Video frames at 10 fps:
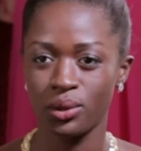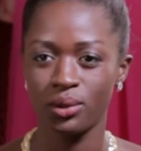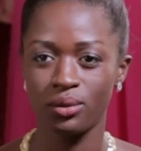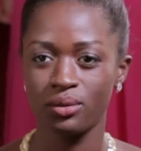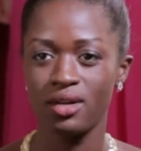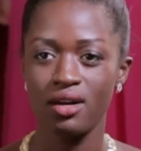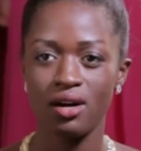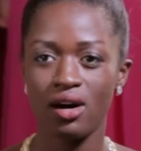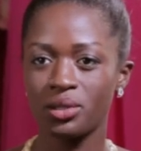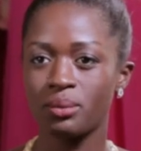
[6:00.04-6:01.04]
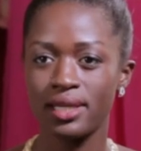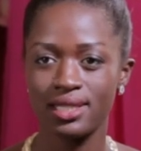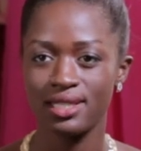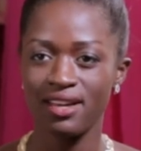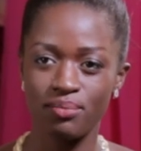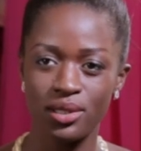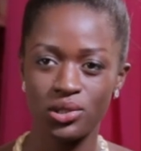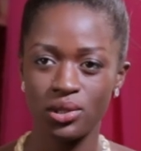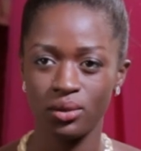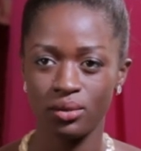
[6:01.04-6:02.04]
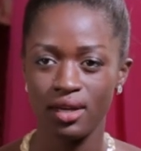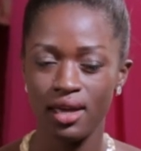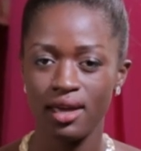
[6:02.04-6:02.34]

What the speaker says: to, all the places I've been to.